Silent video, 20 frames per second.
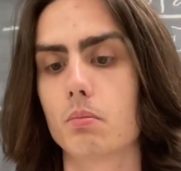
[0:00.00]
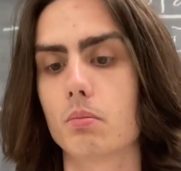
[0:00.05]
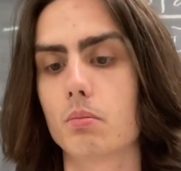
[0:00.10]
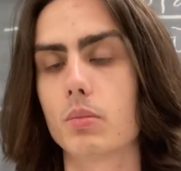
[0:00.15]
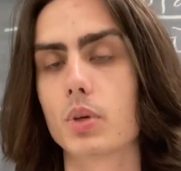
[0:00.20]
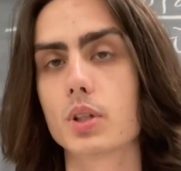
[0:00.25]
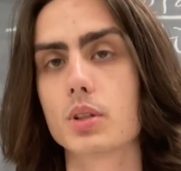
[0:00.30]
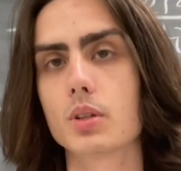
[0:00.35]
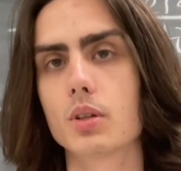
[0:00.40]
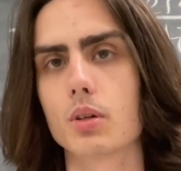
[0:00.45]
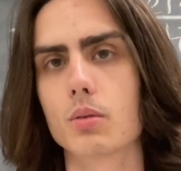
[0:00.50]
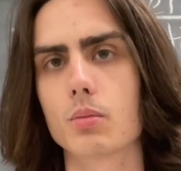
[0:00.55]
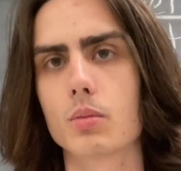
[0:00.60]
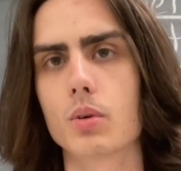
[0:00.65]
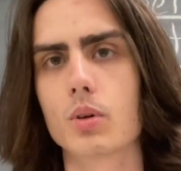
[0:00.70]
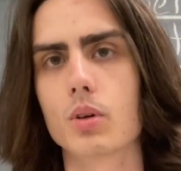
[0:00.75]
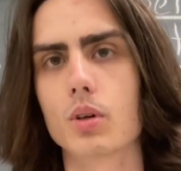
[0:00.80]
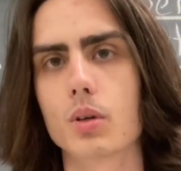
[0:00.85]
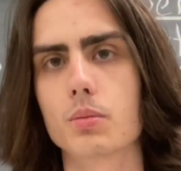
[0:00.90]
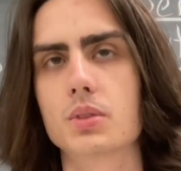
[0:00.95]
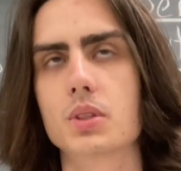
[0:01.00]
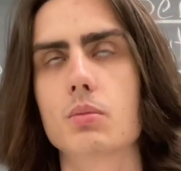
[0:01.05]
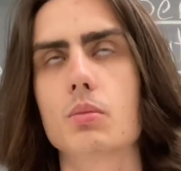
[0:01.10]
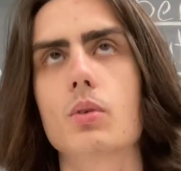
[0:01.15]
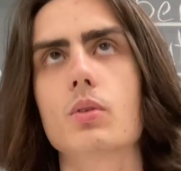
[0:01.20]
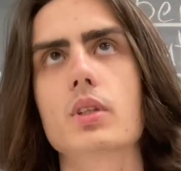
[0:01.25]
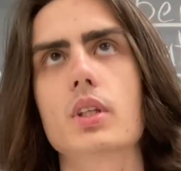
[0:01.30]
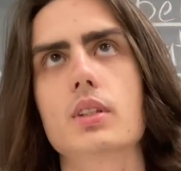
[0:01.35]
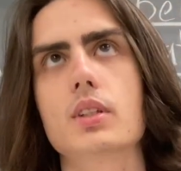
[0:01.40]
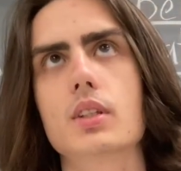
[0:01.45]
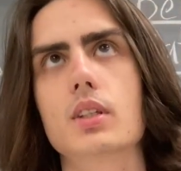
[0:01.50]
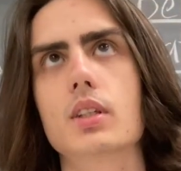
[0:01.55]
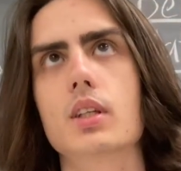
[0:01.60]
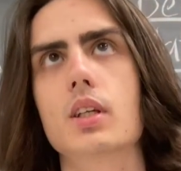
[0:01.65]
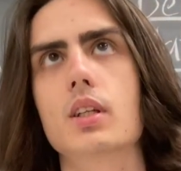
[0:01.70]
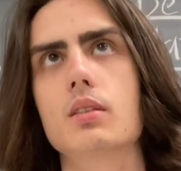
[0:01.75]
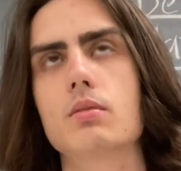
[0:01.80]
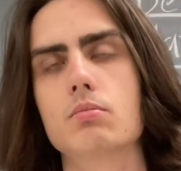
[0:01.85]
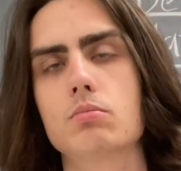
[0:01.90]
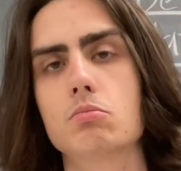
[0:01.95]
but they are more optimal that they
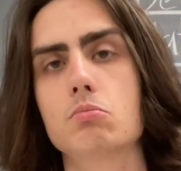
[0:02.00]
can